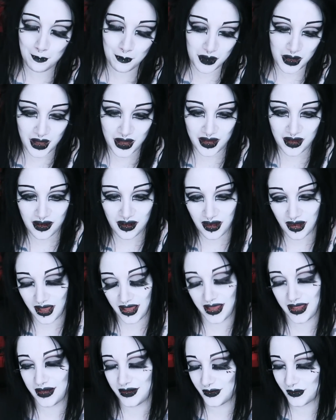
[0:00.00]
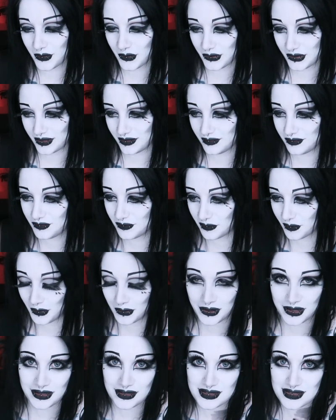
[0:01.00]
black clad hooded
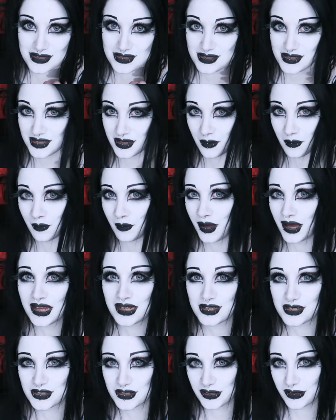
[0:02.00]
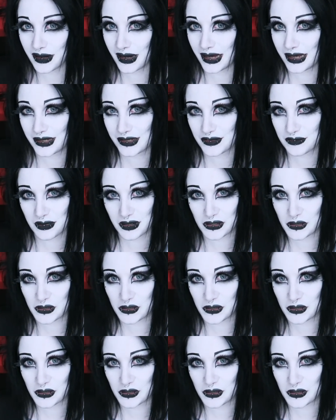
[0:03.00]
cronies in some underground